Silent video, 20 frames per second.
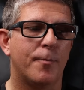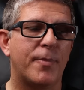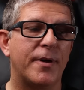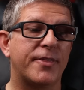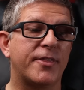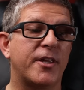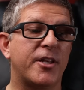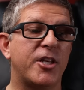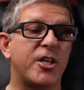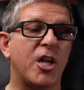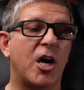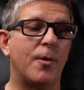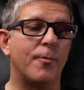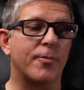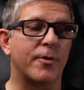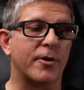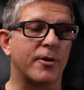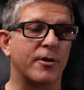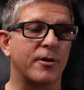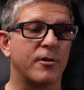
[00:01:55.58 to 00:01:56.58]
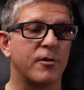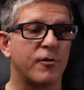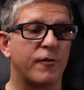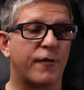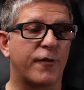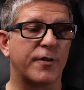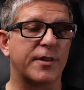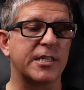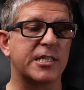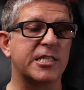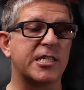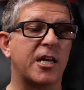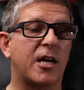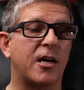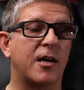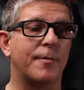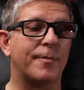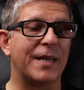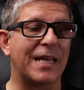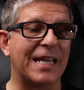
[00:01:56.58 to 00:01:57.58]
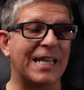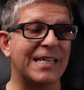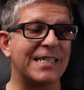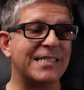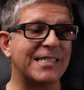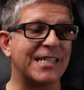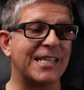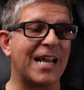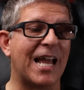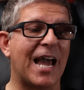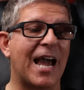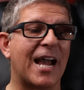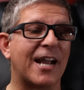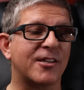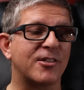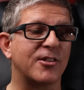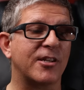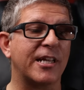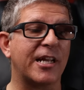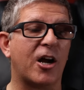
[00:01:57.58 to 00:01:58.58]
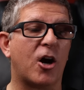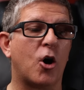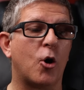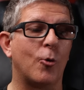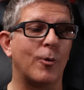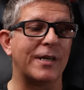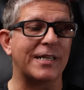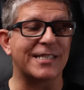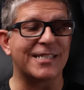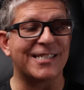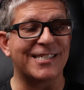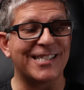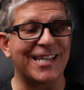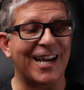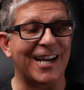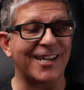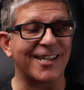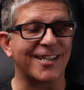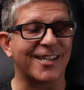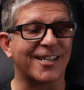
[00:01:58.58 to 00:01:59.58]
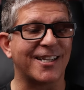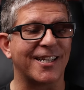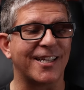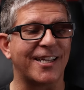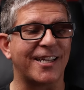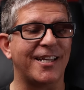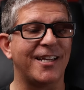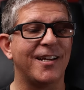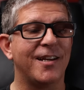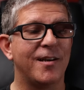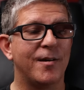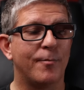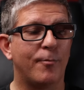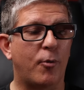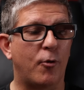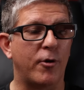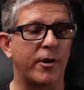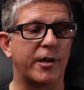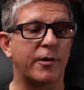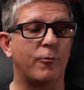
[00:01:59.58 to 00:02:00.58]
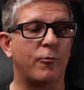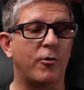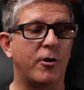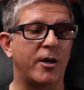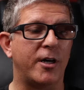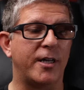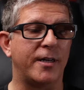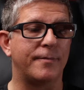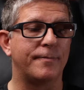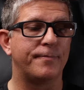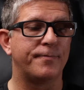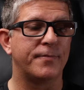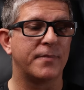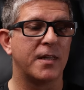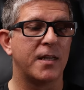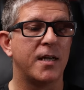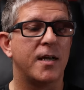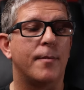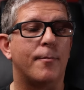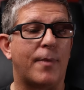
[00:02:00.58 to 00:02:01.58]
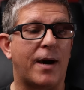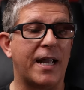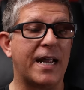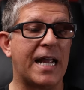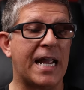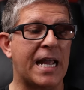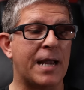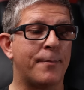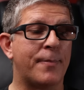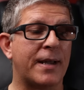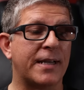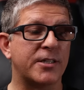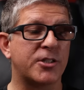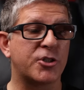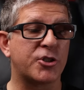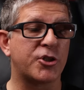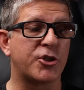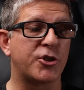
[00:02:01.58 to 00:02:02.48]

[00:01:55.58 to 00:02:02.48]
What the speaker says: but the number for the sub isn't actually always technically 0.1. My amp has